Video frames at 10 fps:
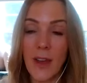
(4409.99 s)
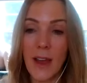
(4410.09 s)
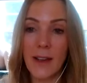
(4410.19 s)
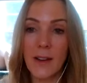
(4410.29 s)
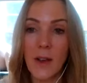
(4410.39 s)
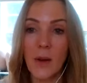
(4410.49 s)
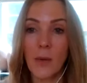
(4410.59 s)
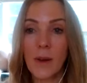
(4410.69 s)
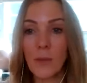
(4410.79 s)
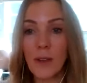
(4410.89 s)
that
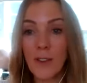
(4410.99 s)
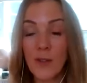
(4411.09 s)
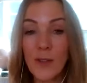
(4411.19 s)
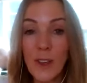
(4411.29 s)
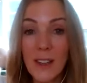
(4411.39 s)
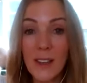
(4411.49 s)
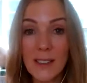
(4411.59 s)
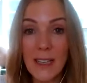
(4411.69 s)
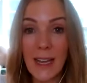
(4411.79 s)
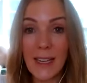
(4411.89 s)
when we
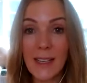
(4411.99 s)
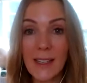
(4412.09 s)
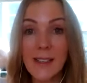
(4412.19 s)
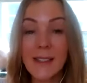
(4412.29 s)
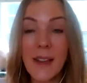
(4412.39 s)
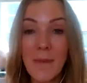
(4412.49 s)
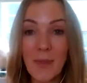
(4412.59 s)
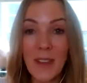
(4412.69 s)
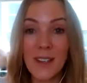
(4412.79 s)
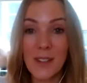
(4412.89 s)
feel like
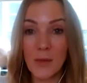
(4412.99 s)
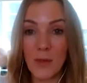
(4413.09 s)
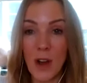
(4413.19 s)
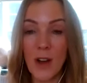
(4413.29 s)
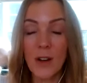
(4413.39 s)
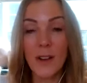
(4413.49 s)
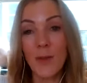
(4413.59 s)
something is wrong,